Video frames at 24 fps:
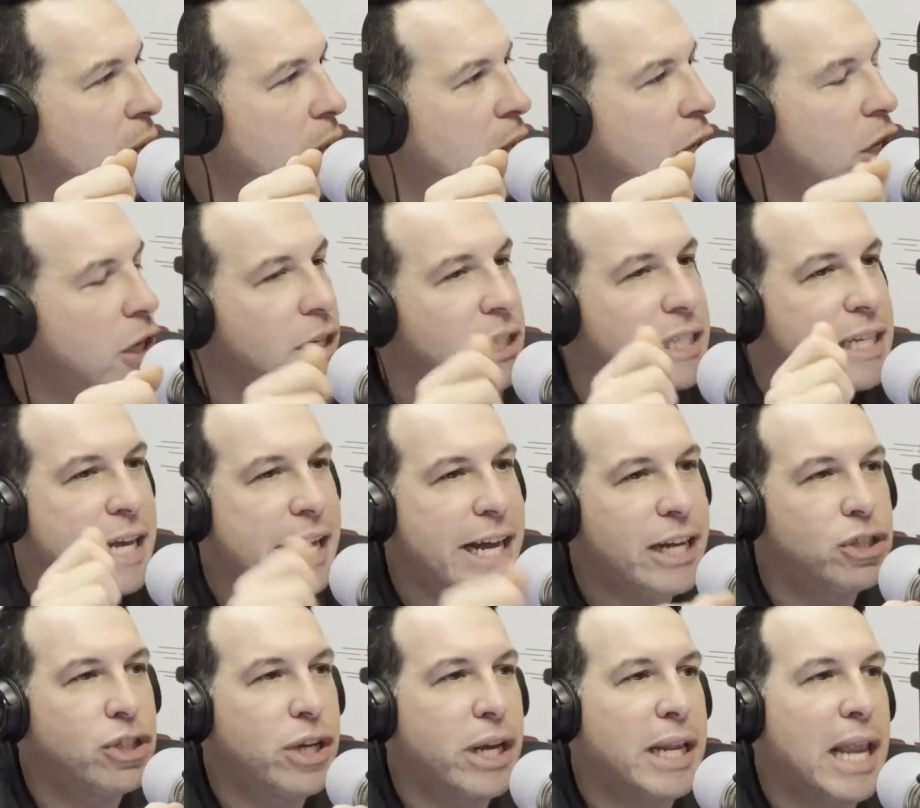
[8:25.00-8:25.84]
You're
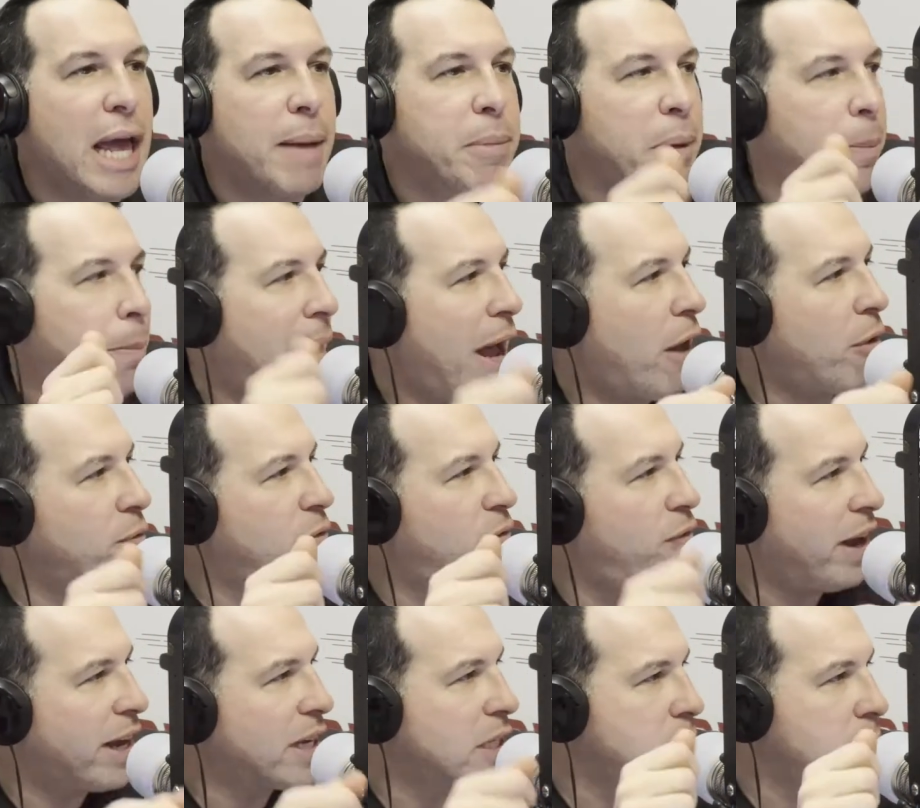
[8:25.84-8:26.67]
teaching them about
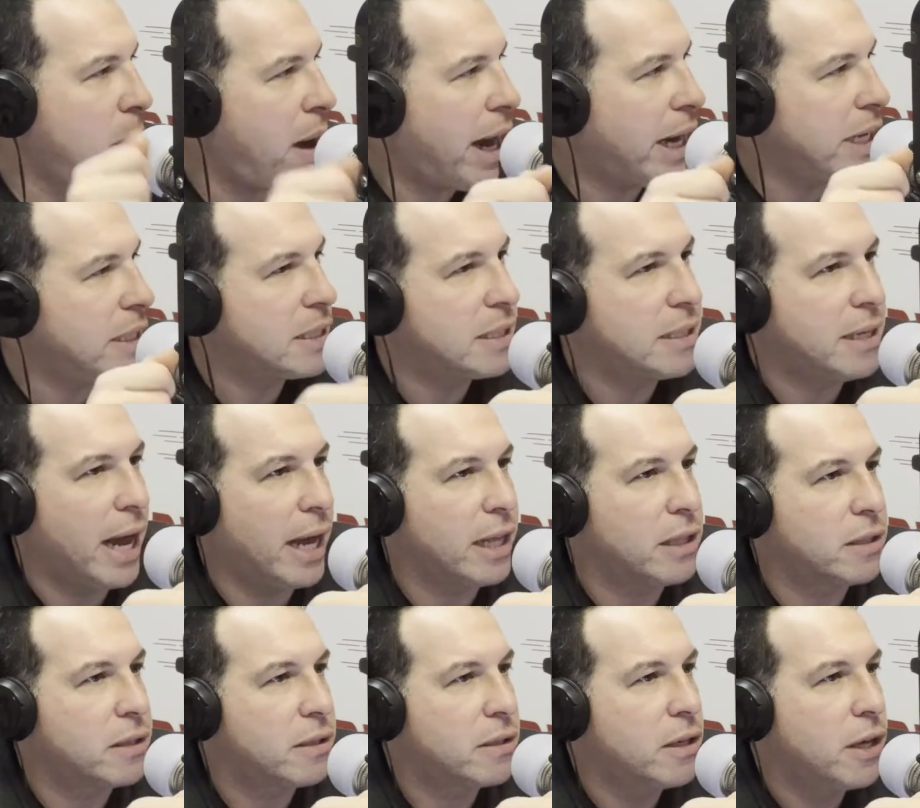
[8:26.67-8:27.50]
fixed
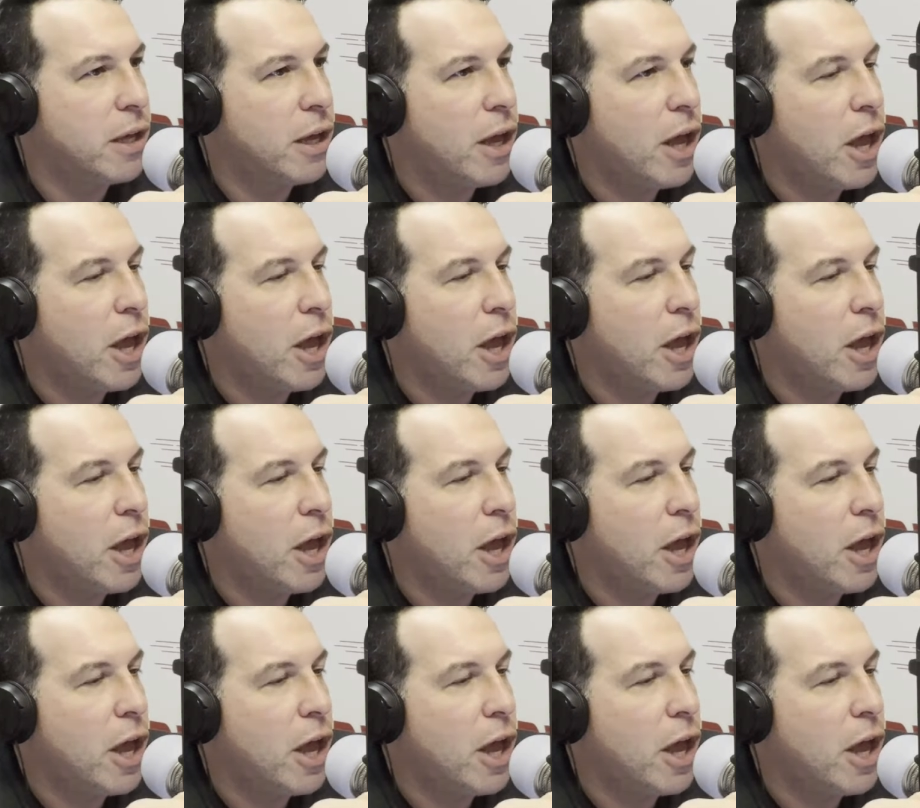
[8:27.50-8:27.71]
mindsets.